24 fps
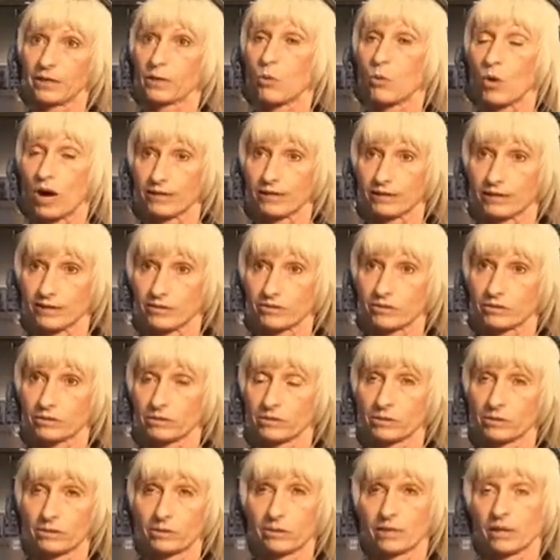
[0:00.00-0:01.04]
quantities,
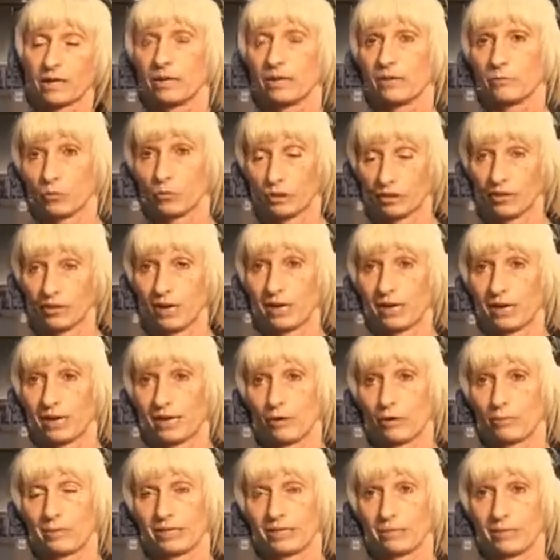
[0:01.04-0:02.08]
it will not
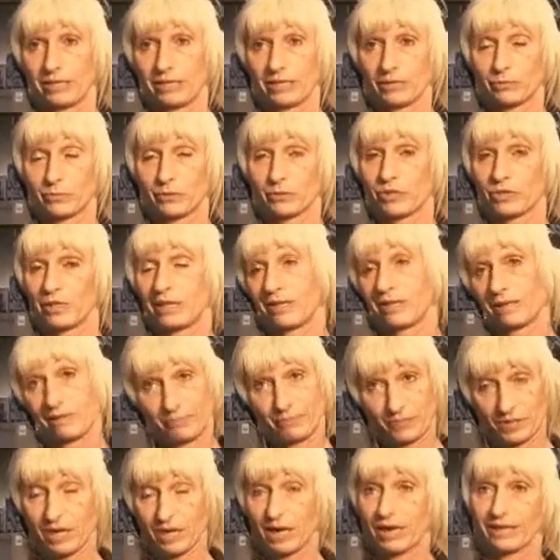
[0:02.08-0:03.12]
allow me to make a mistake.
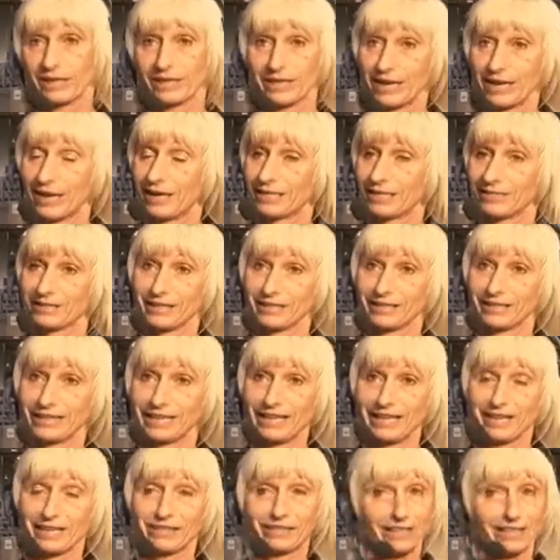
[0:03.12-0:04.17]
I can ask it
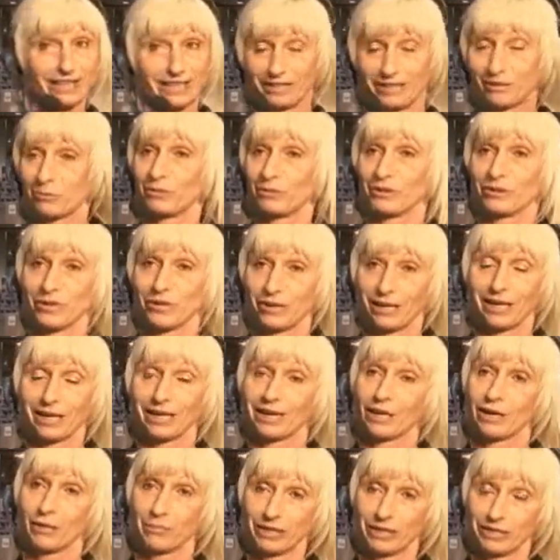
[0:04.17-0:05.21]
again, and it will not
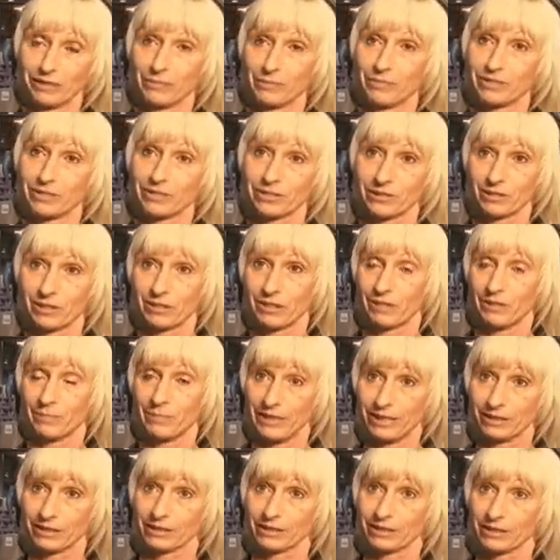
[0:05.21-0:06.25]
allow me to
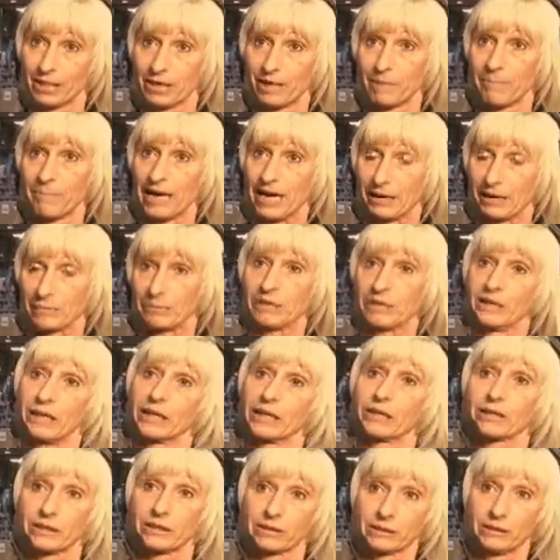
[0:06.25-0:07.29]
make a bad
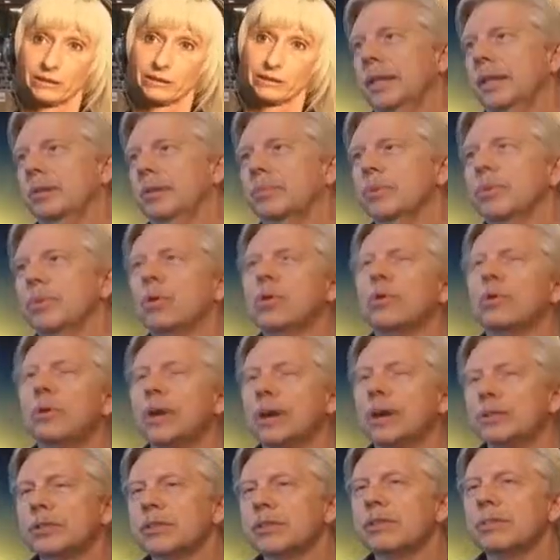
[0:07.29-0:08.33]
pick. The
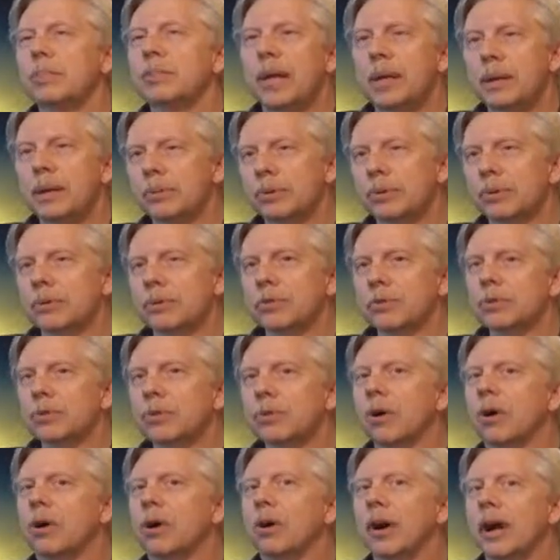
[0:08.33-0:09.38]
progress of paper
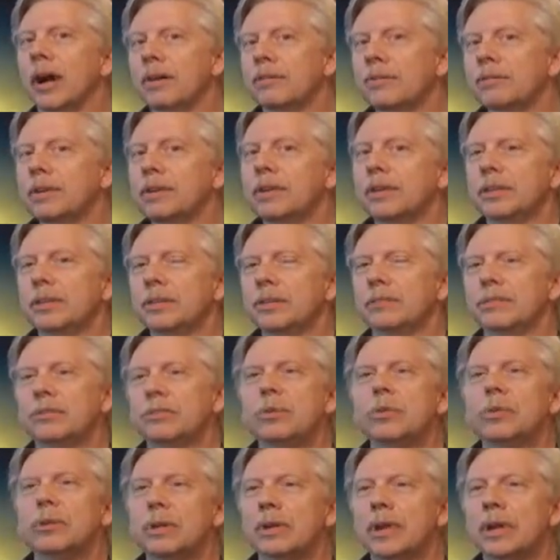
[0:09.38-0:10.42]
to RF and then to
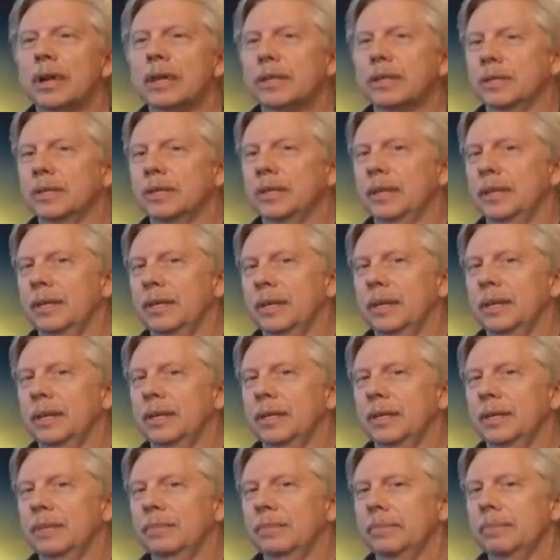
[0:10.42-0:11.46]
Vocollect,
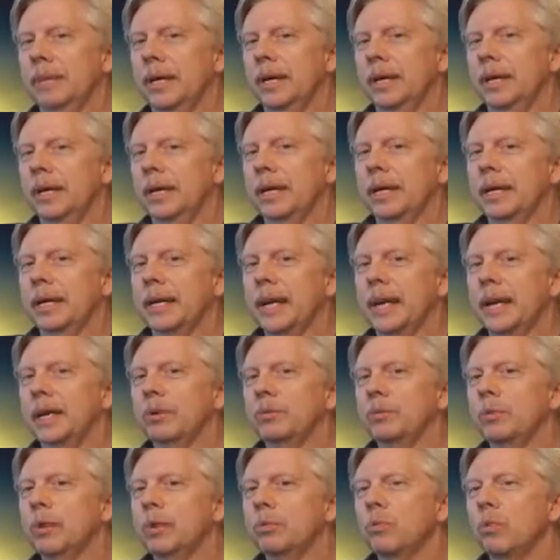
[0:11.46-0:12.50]

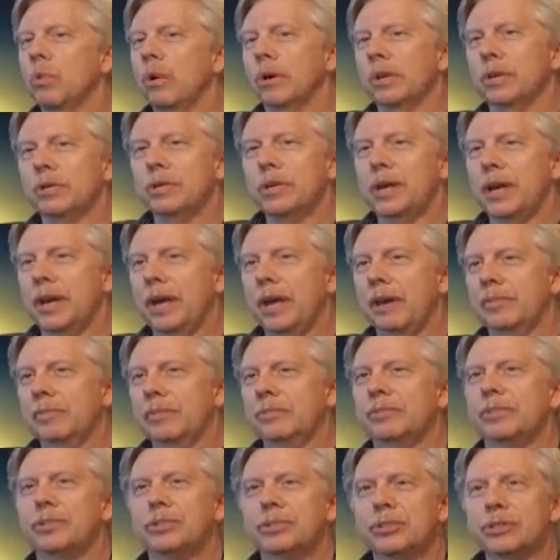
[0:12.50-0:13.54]
again, we wanted to have
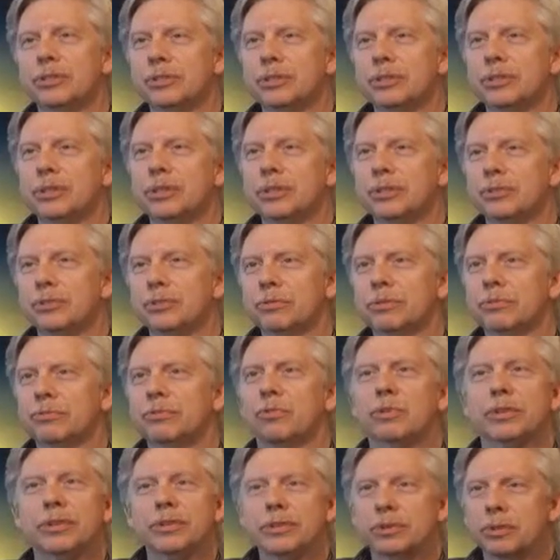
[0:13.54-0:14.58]
efficiencies through
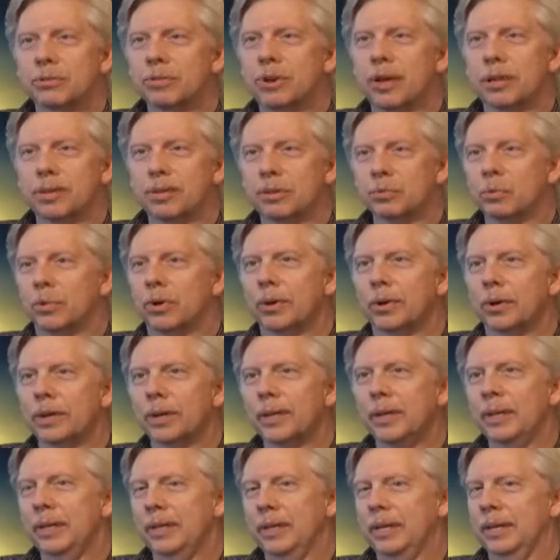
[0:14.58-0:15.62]
voice-directed
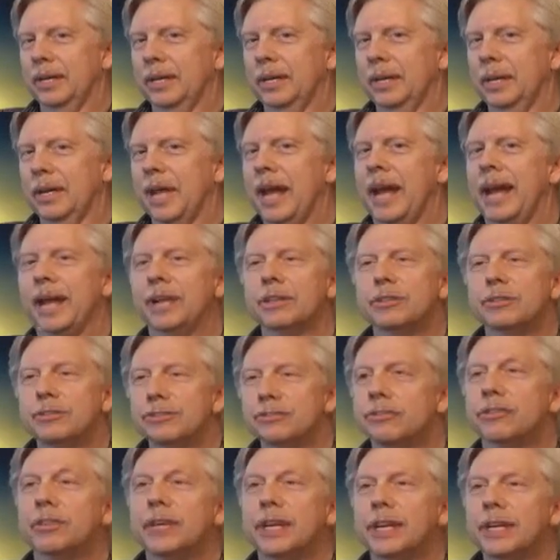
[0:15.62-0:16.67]
work,
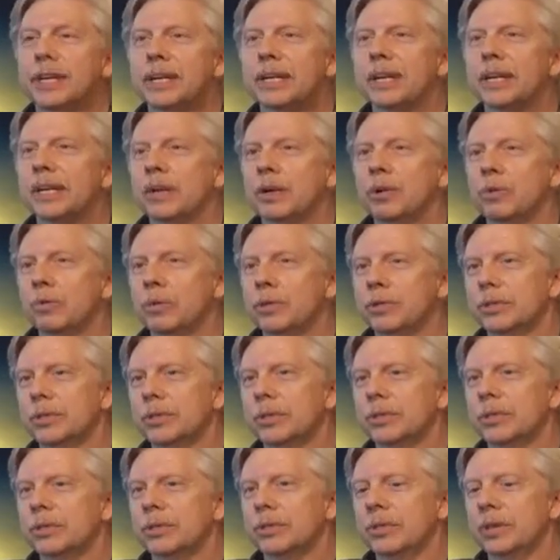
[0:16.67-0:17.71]
hands-free, which
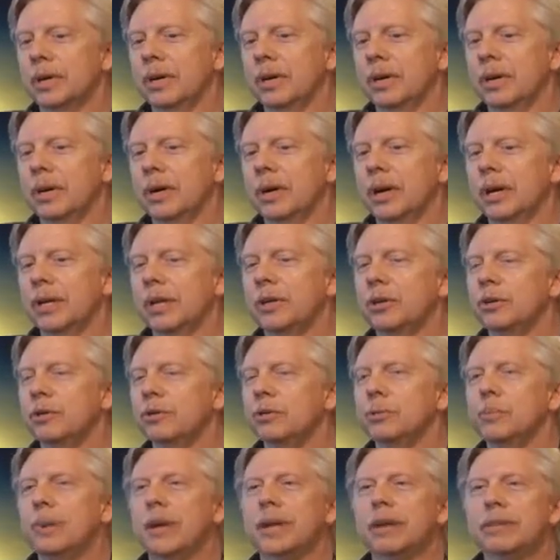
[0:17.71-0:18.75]
is a
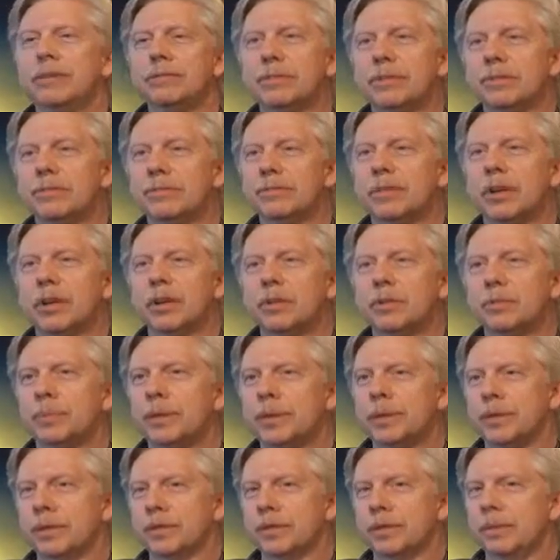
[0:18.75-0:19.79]
huge benefit for us
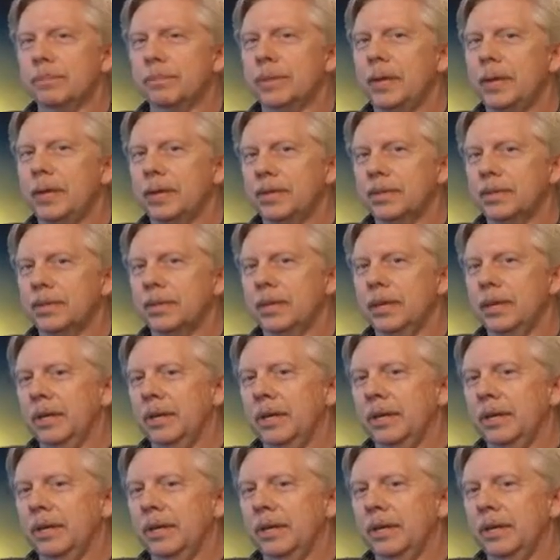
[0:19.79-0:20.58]
because it makes